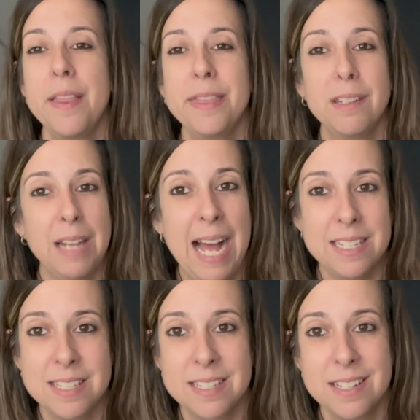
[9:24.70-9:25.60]
the
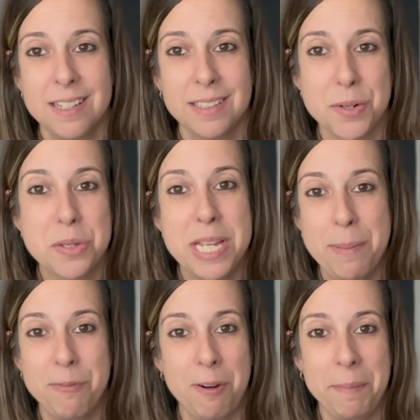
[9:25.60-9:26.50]
last little
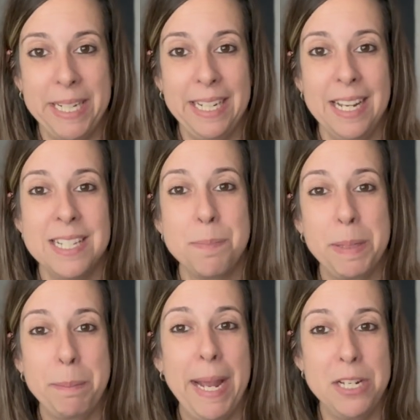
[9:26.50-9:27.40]
tip for me is
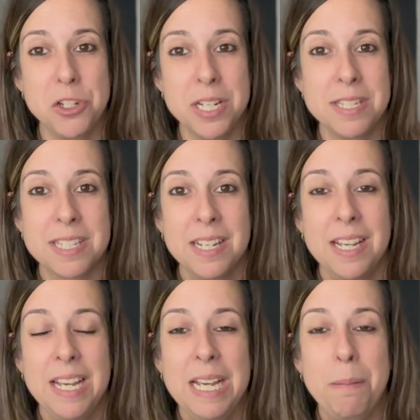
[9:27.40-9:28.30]
be patient.
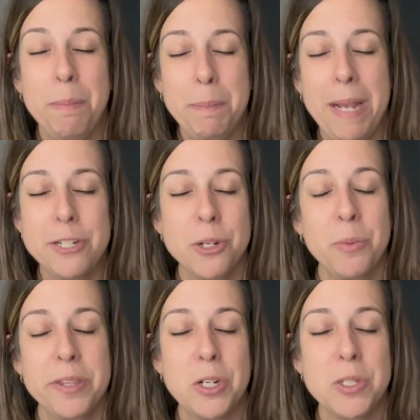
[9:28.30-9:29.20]
Be patient
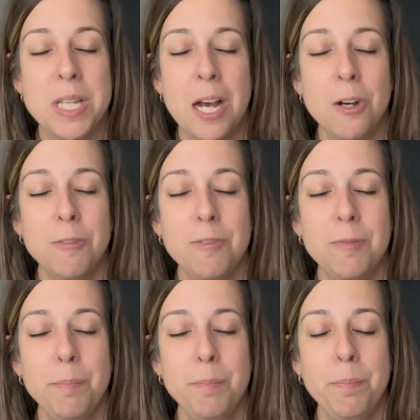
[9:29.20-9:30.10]
with yourself.
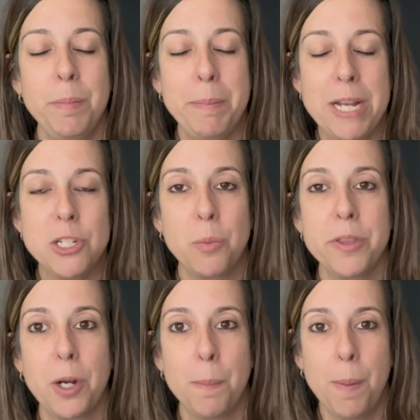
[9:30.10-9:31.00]
Be patient
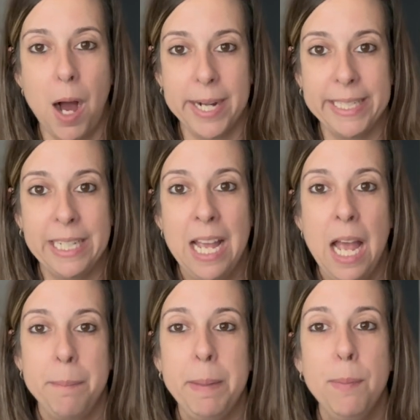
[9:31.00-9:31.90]
with your body.
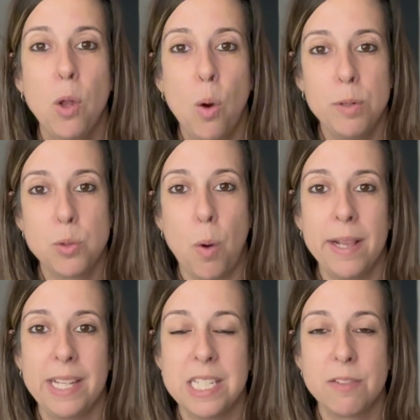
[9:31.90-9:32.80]
People always
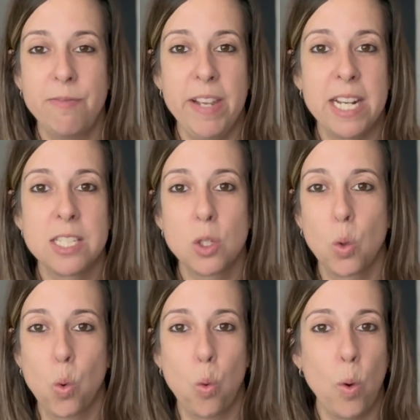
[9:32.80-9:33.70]
want this fix,
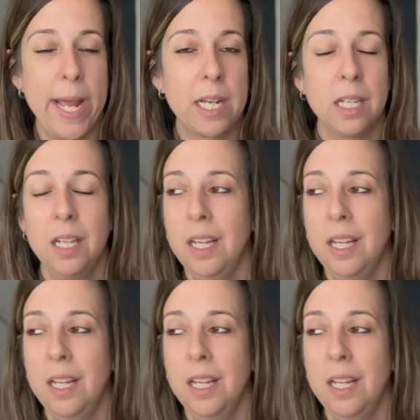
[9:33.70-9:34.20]
quick